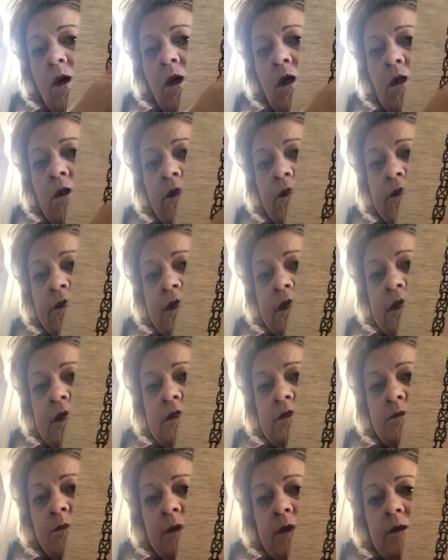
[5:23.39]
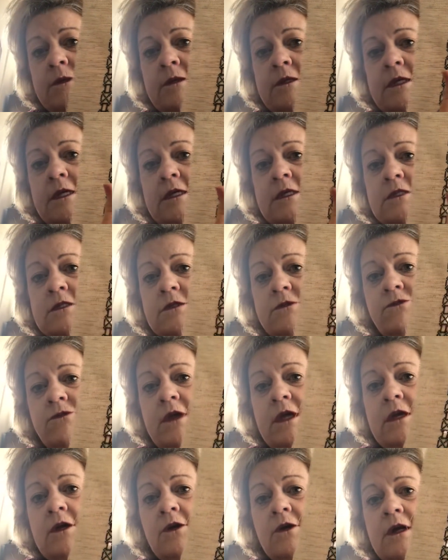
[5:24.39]
all these buildings
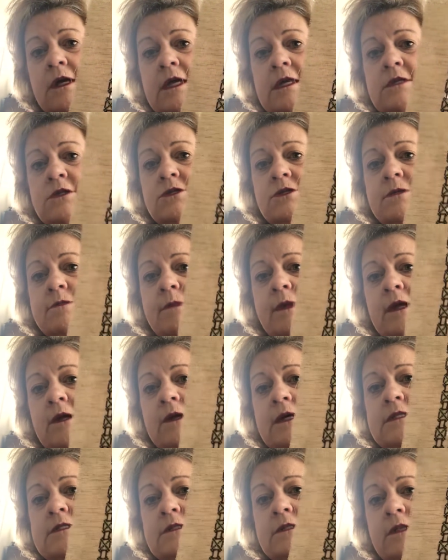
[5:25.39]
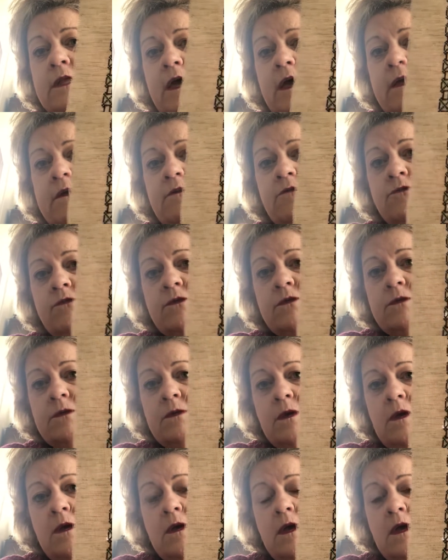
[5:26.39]
figure into Mary's life.
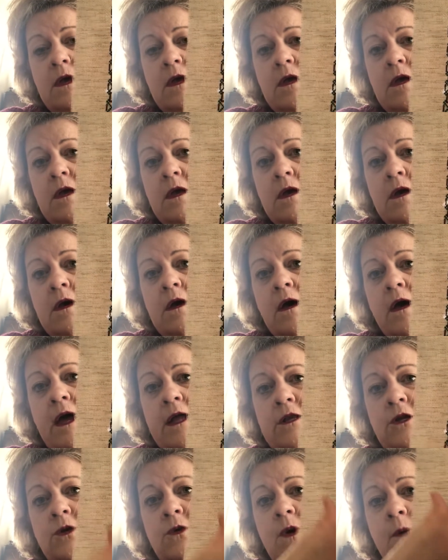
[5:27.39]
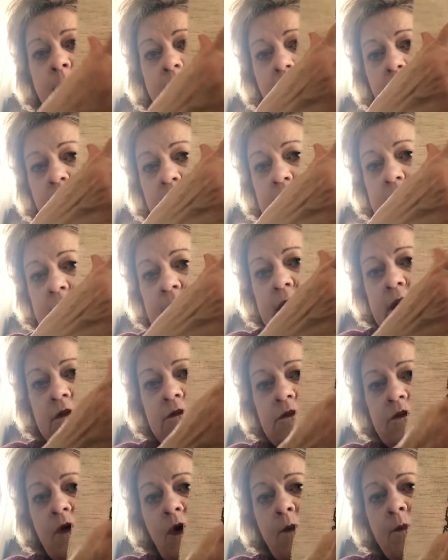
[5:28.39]
I knew about
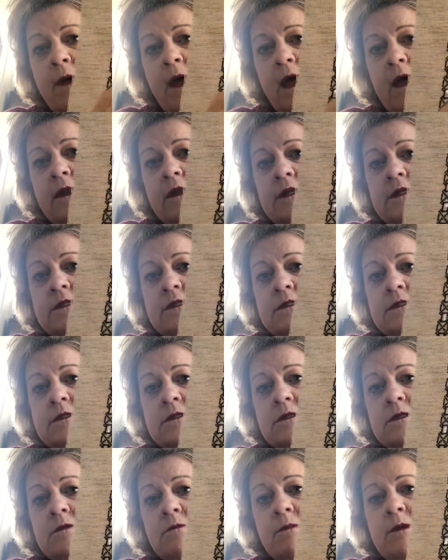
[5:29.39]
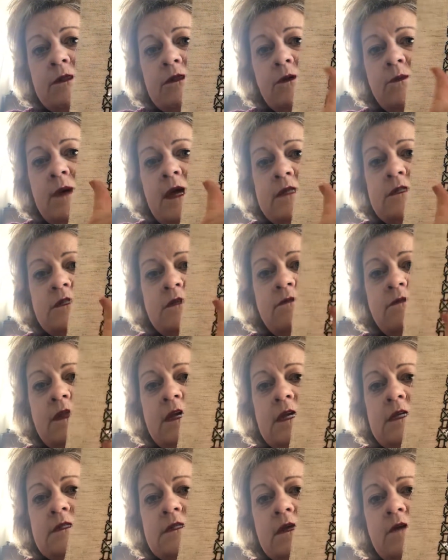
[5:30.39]
Linlithgow Palace, but the rest of
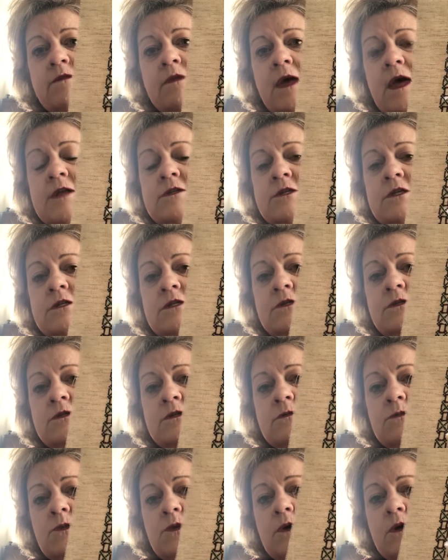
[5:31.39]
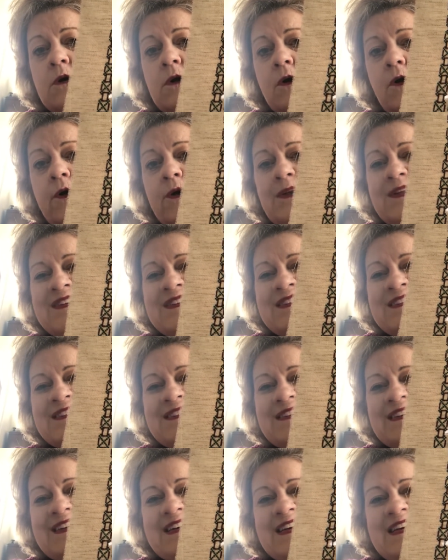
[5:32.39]
these I've got to do some work on.
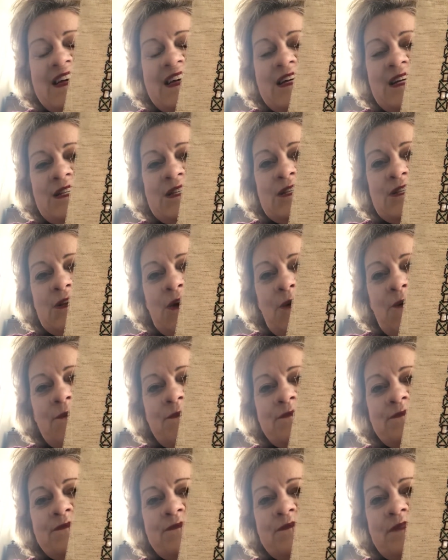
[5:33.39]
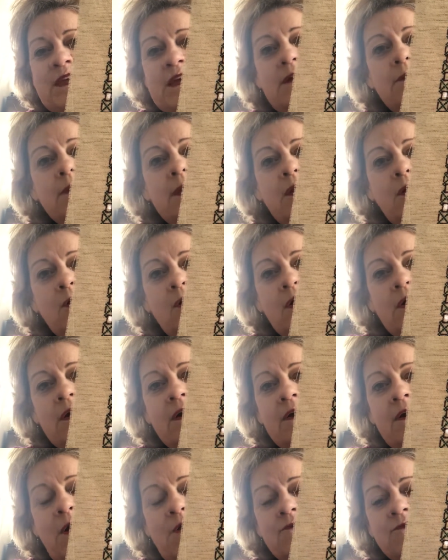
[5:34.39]
So there we are.
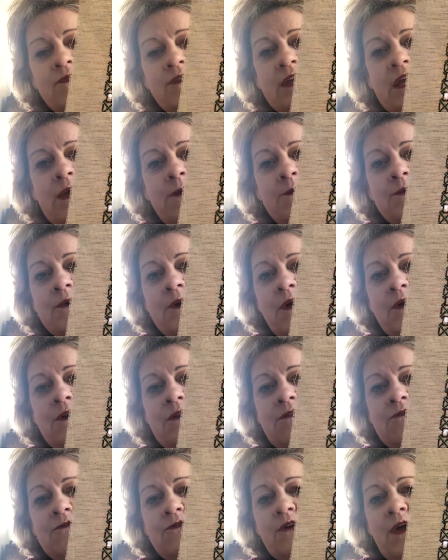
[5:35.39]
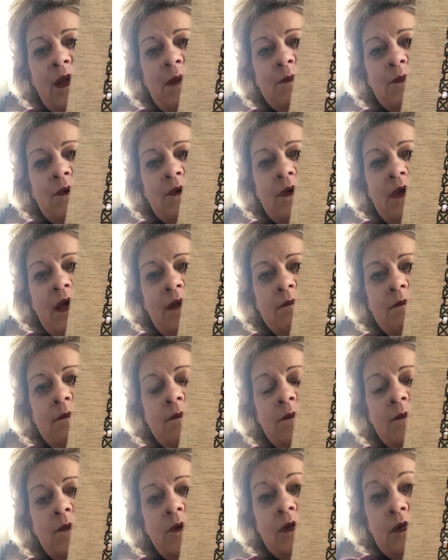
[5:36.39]
Hopefully it will go to the framer,
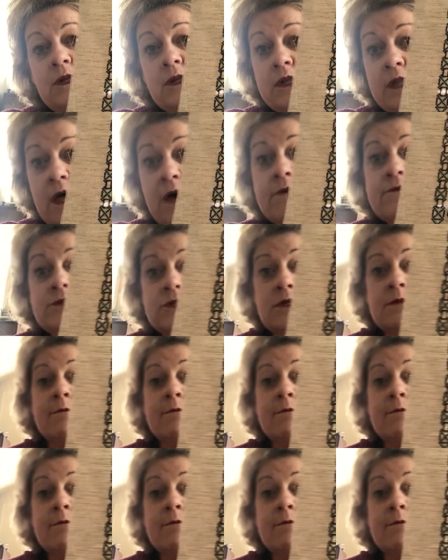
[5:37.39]
and would love to